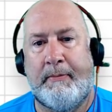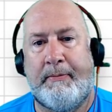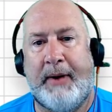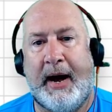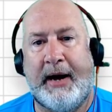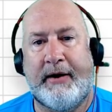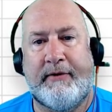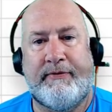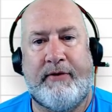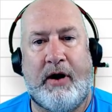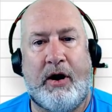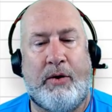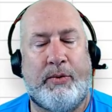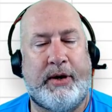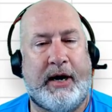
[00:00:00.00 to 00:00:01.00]
By
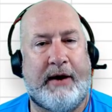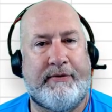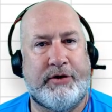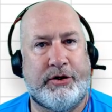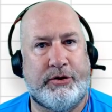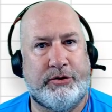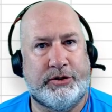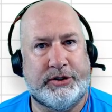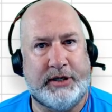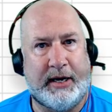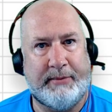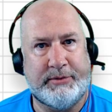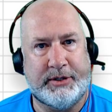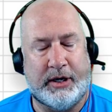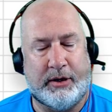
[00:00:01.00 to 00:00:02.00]
default, whenever you do
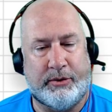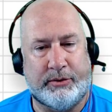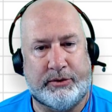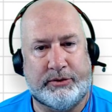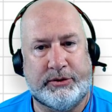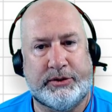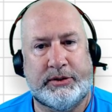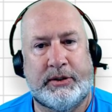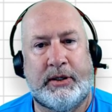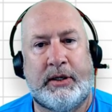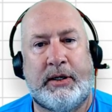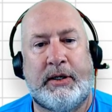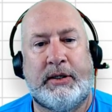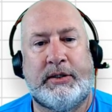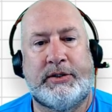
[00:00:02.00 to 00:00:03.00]
subtotals,
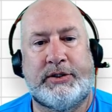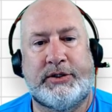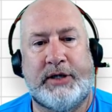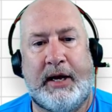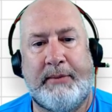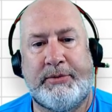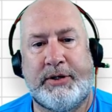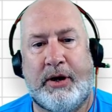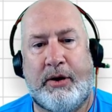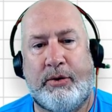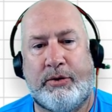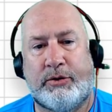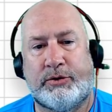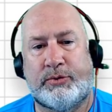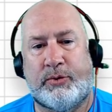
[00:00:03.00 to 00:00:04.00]

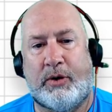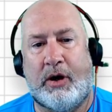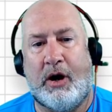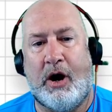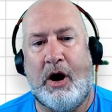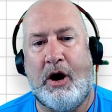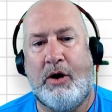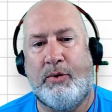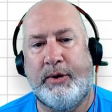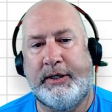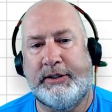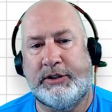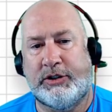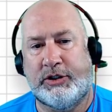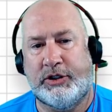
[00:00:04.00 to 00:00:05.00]
subtotals will
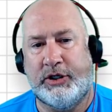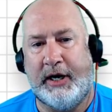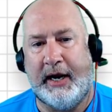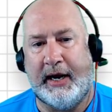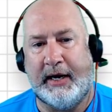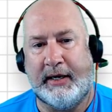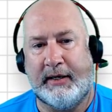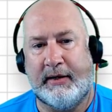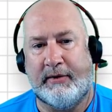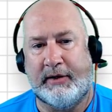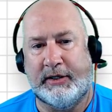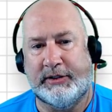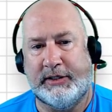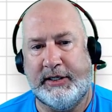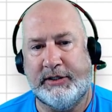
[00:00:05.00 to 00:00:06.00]
always check,
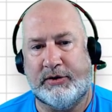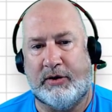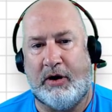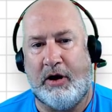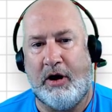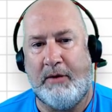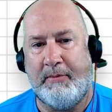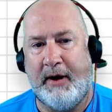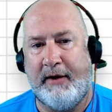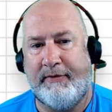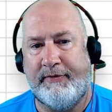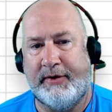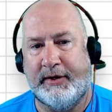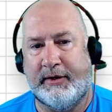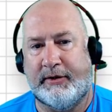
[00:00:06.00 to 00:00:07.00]
because these are all my
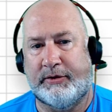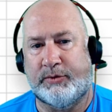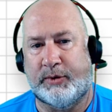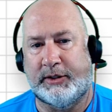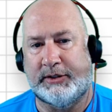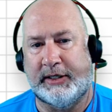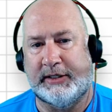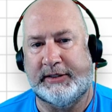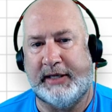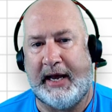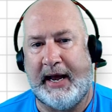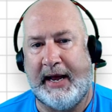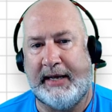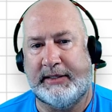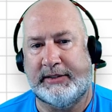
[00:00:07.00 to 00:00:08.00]
fields where it says
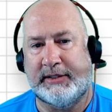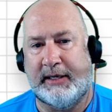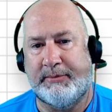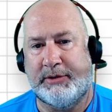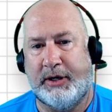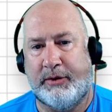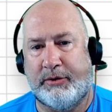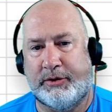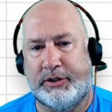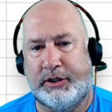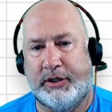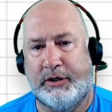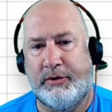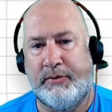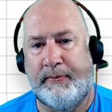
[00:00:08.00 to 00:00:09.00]
add subtotal
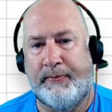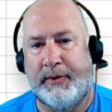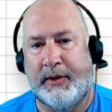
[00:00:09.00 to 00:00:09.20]
to.